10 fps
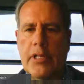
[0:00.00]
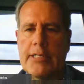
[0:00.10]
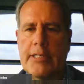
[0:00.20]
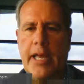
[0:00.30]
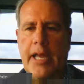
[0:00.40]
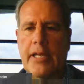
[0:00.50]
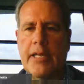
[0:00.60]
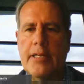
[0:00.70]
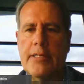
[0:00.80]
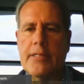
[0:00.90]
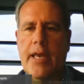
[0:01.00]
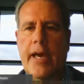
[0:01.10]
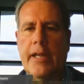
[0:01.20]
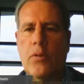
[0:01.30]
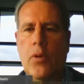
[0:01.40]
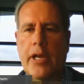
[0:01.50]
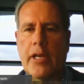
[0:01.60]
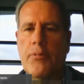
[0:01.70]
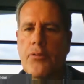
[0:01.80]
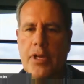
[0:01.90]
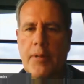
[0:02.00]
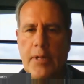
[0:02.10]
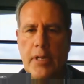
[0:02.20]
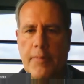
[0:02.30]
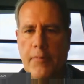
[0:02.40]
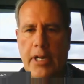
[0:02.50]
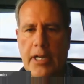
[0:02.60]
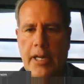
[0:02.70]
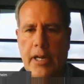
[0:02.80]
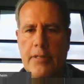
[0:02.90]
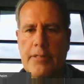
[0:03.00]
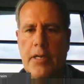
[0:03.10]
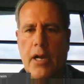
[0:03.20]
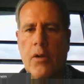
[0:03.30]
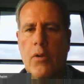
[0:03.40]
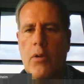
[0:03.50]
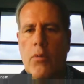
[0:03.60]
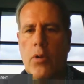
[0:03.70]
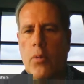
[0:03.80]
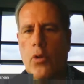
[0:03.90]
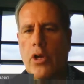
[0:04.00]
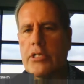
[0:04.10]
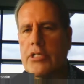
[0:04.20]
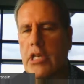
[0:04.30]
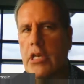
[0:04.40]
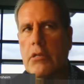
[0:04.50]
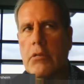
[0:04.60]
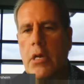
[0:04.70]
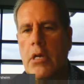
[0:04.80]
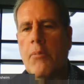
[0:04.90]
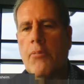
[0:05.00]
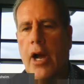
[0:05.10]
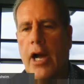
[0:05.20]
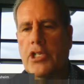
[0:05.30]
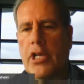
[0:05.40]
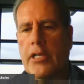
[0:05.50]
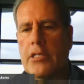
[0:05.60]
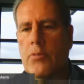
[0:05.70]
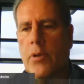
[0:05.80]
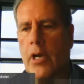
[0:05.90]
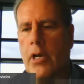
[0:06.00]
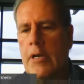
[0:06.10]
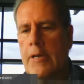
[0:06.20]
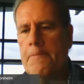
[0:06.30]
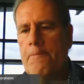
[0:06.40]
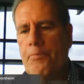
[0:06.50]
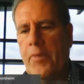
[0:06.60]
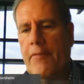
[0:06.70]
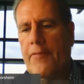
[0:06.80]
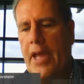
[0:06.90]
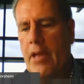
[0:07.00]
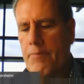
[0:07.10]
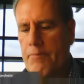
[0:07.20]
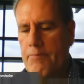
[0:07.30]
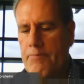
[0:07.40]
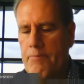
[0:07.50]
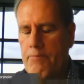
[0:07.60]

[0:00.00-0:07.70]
real estate is at quite a premium right now. So we're, we're seeing projects where if they